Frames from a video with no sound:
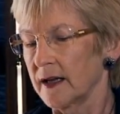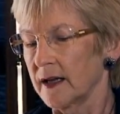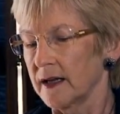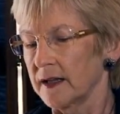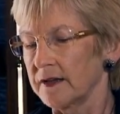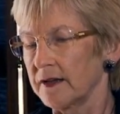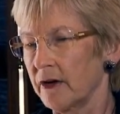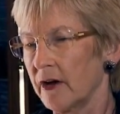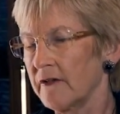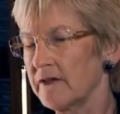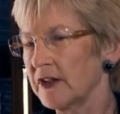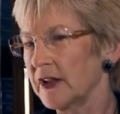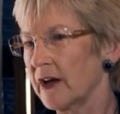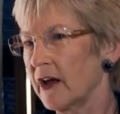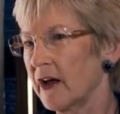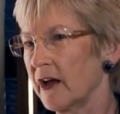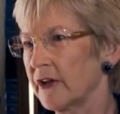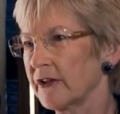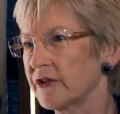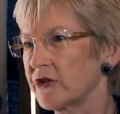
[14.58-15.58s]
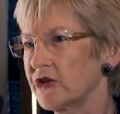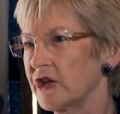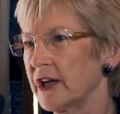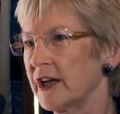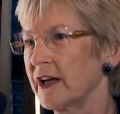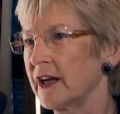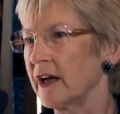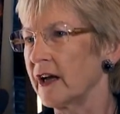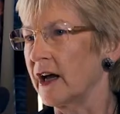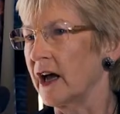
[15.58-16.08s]
So, over the last
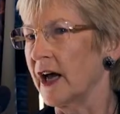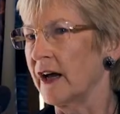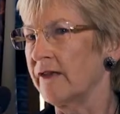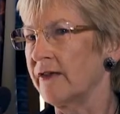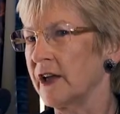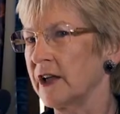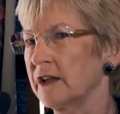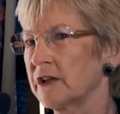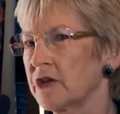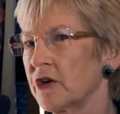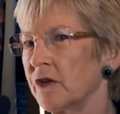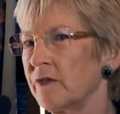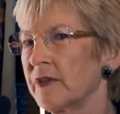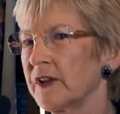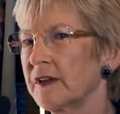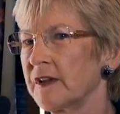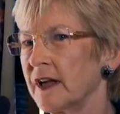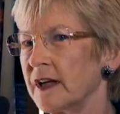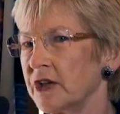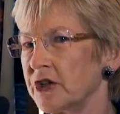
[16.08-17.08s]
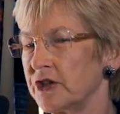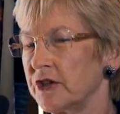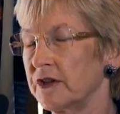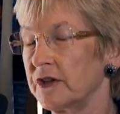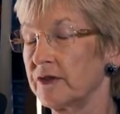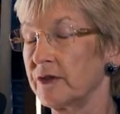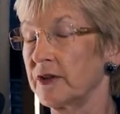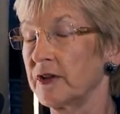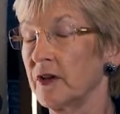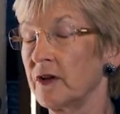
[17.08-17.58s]
year, I've held
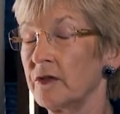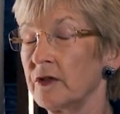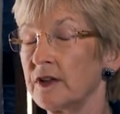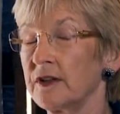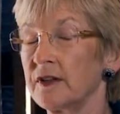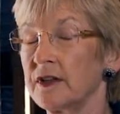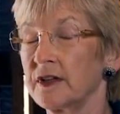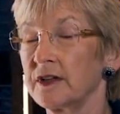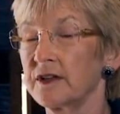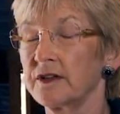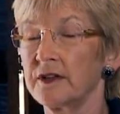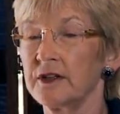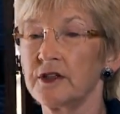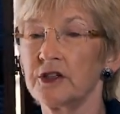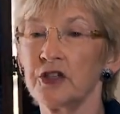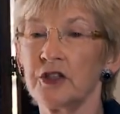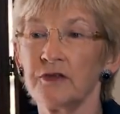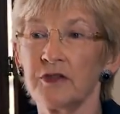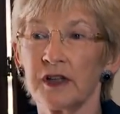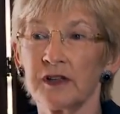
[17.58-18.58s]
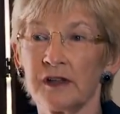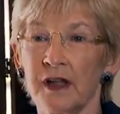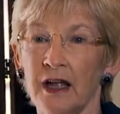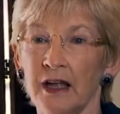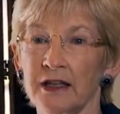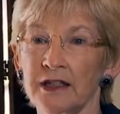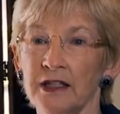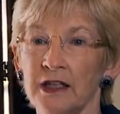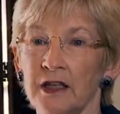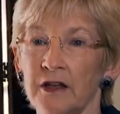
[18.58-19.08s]
conversations with over 60 chief
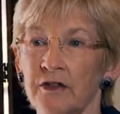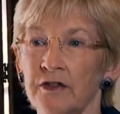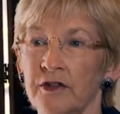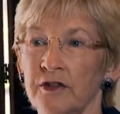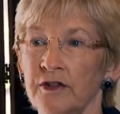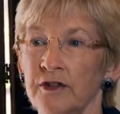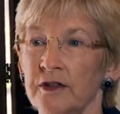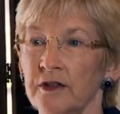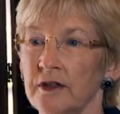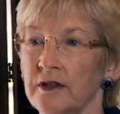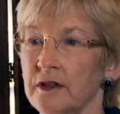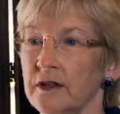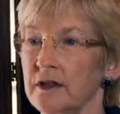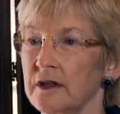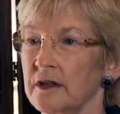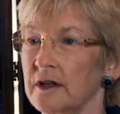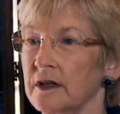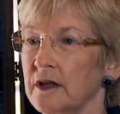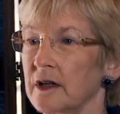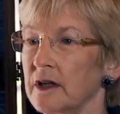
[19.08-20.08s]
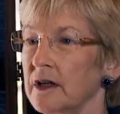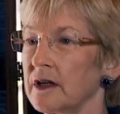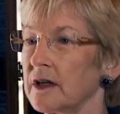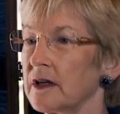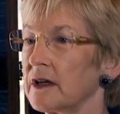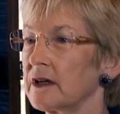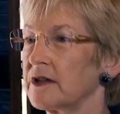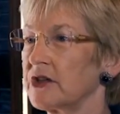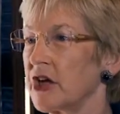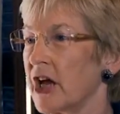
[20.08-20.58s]
executives,
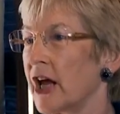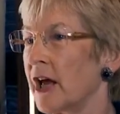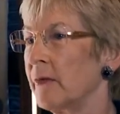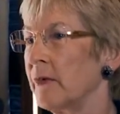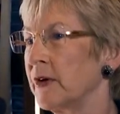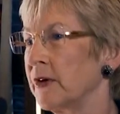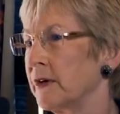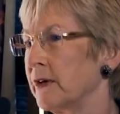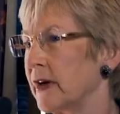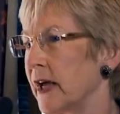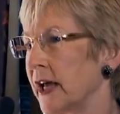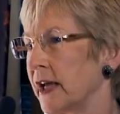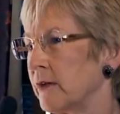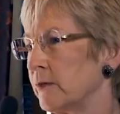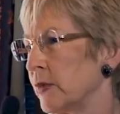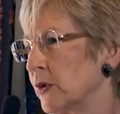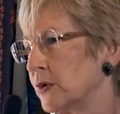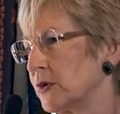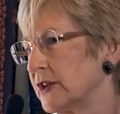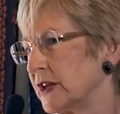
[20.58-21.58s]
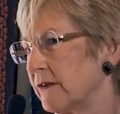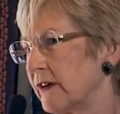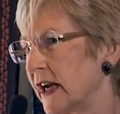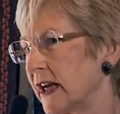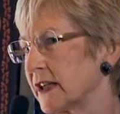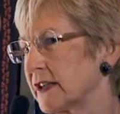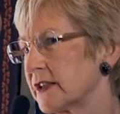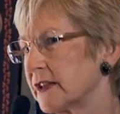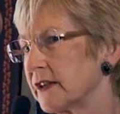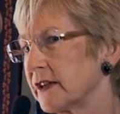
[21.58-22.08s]
chairmen, and board
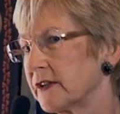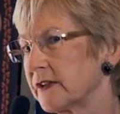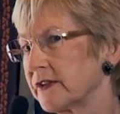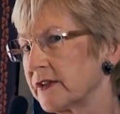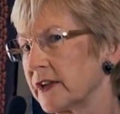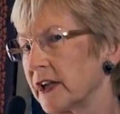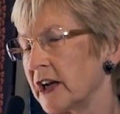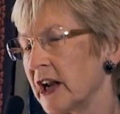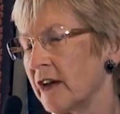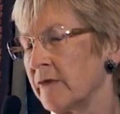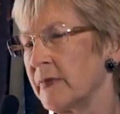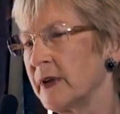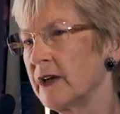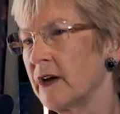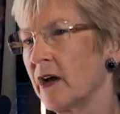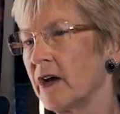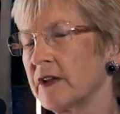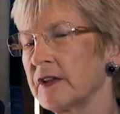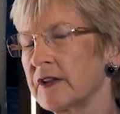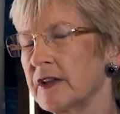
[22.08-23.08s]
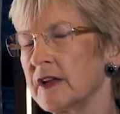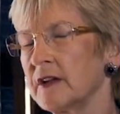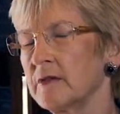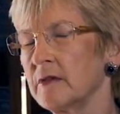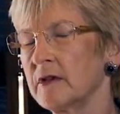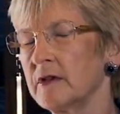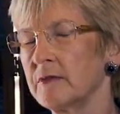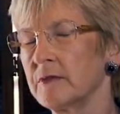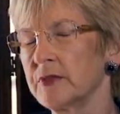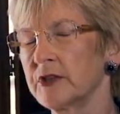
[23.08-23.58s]
directors. And I've been
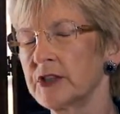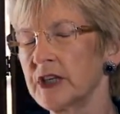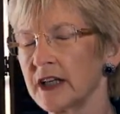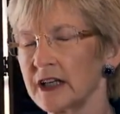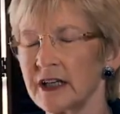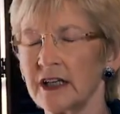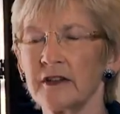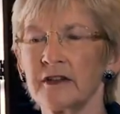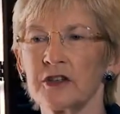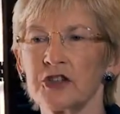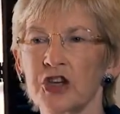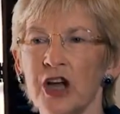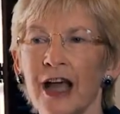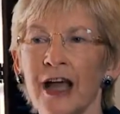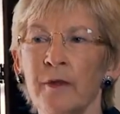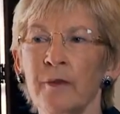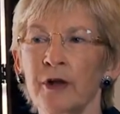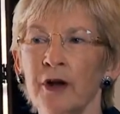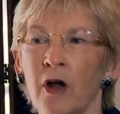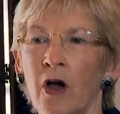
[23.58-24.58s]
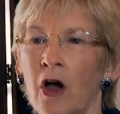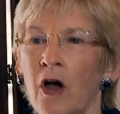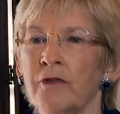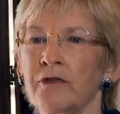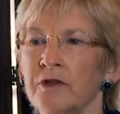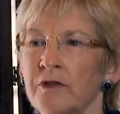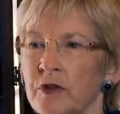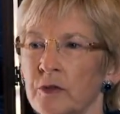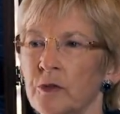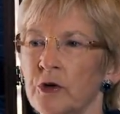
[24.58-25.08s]
asking, particularly the chairman, half
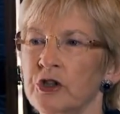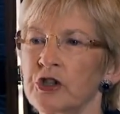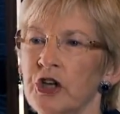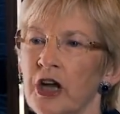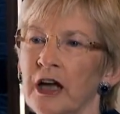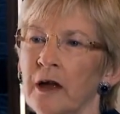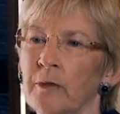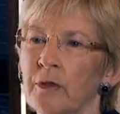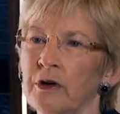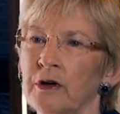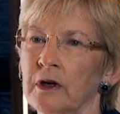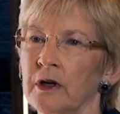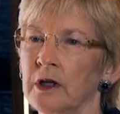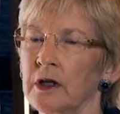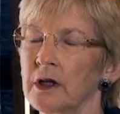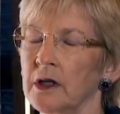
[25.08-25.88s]
of them were chairmen,